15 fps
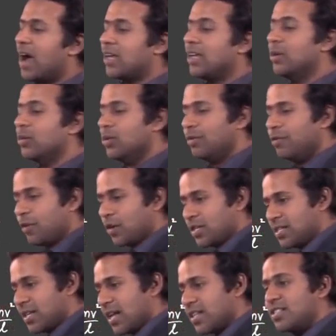argued for
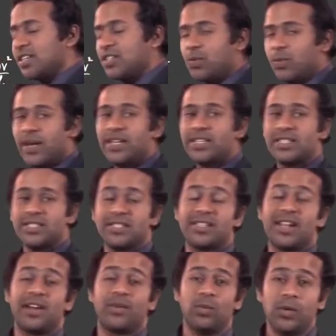such situations
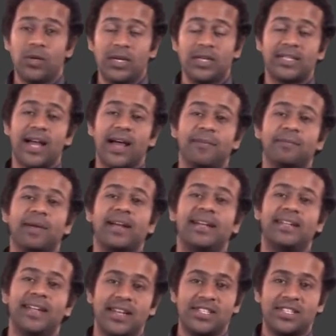that work done by
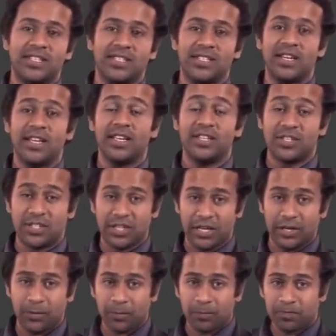tension is
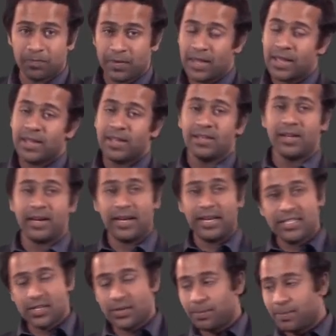0. The
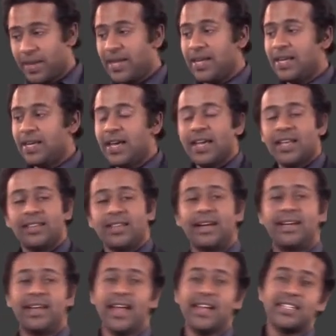reason being
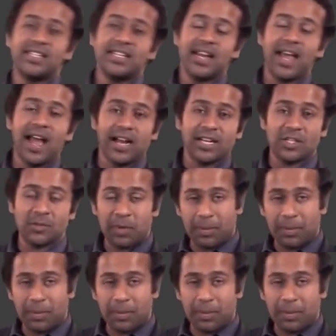that tension acts